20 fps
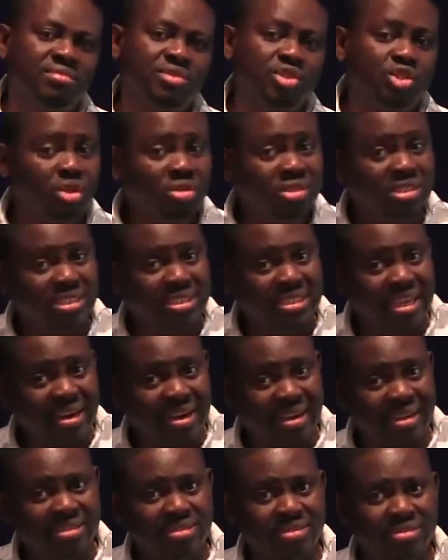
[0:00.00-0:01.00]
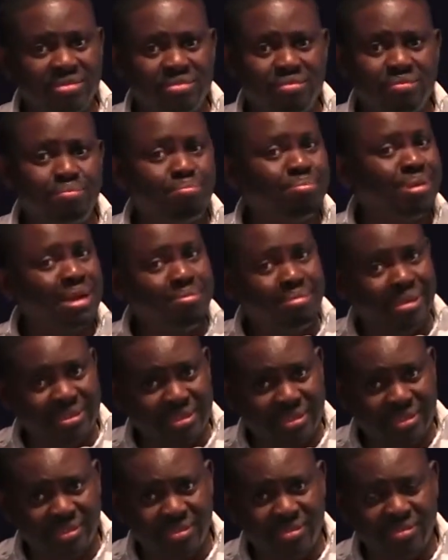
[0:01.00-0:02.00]
turned this around by
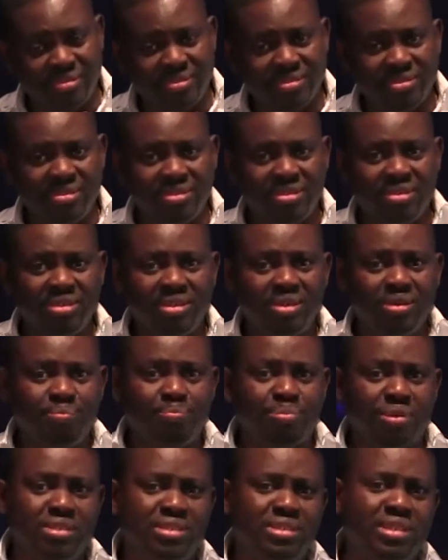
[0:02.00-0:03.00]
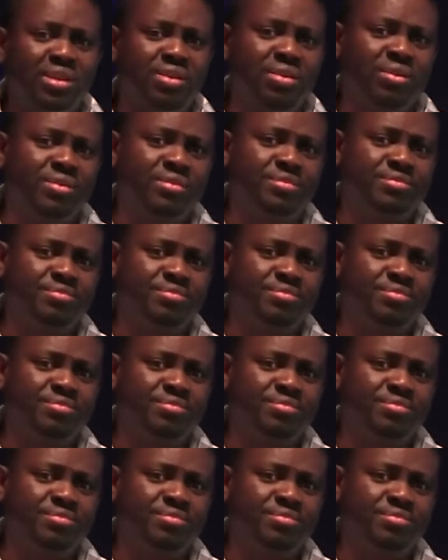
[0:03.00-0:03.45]
mercy. Praise the Lord.